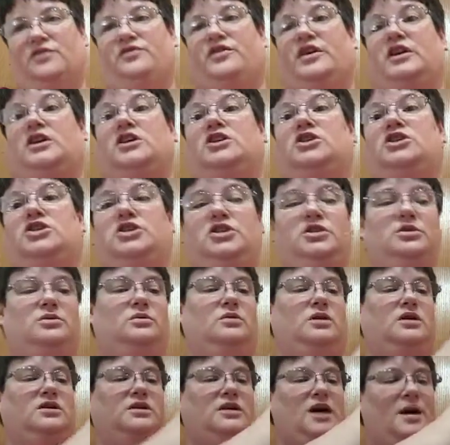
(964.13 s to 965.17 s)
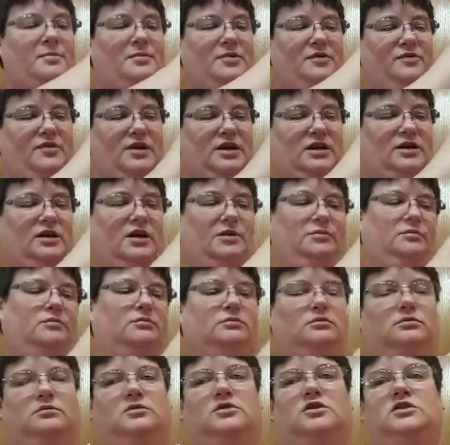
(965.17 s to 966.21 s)
finish too on top of it. I'm
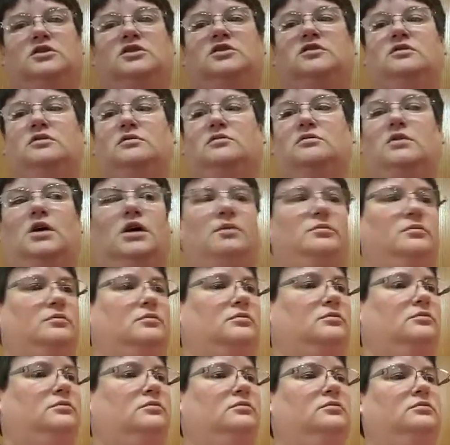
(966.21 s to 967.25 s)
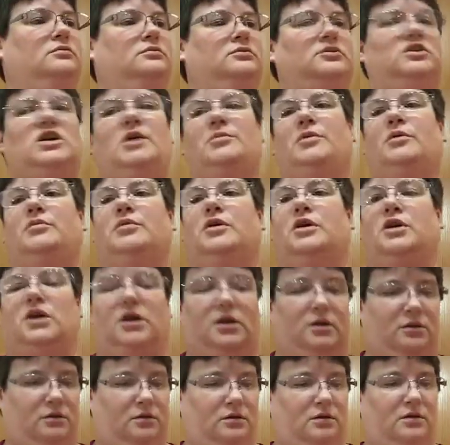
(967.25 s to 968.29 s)
I'm double
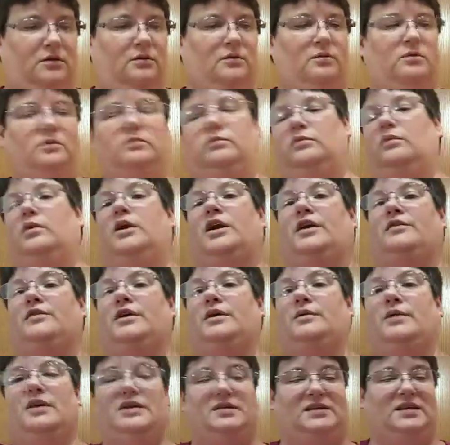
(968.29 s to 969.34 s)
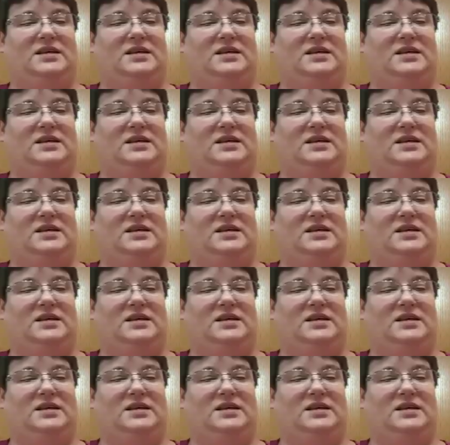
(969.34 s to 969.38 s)
booking or whatever you want to